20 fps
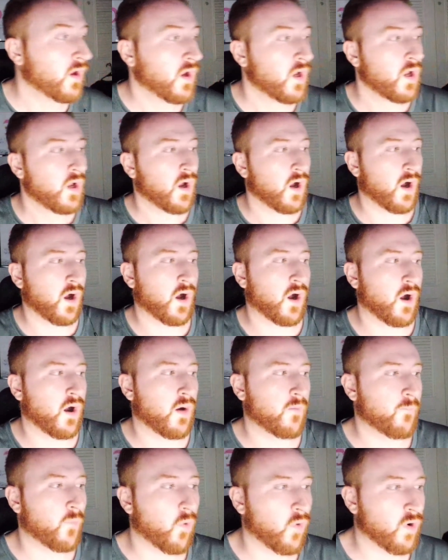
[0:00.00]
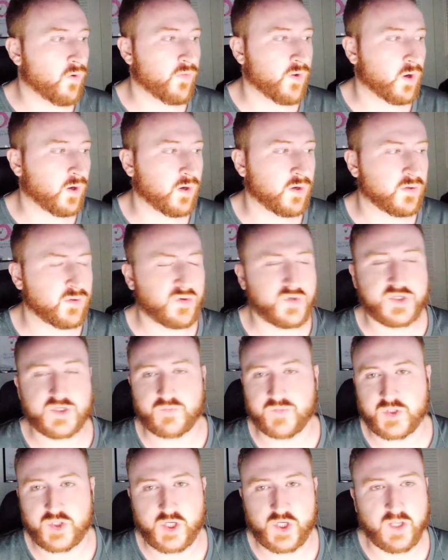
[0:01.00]
Or they're going to do some
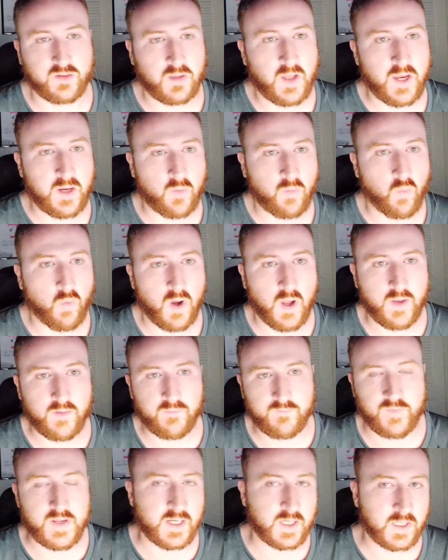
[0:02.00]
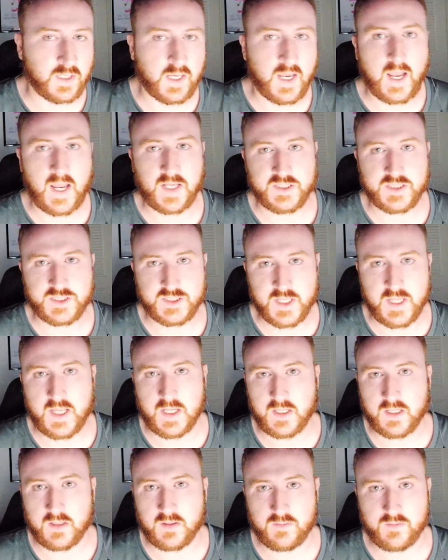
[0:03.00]
shit like what Vegan Gains
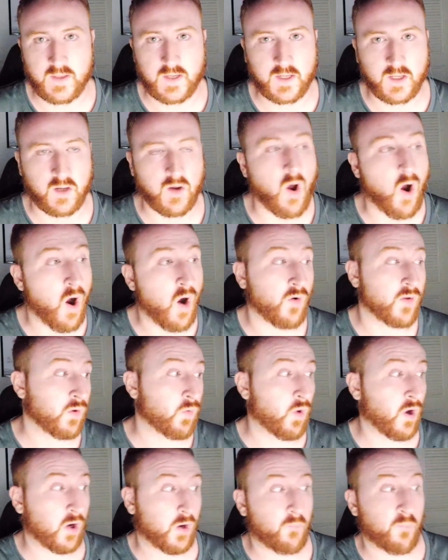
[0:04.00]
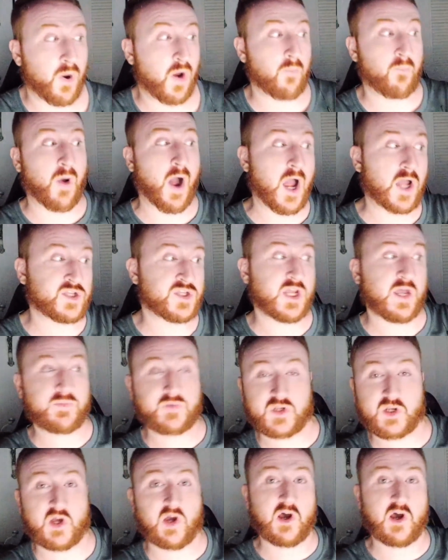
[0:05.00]
did, thinking, oh, you want to compare biceps?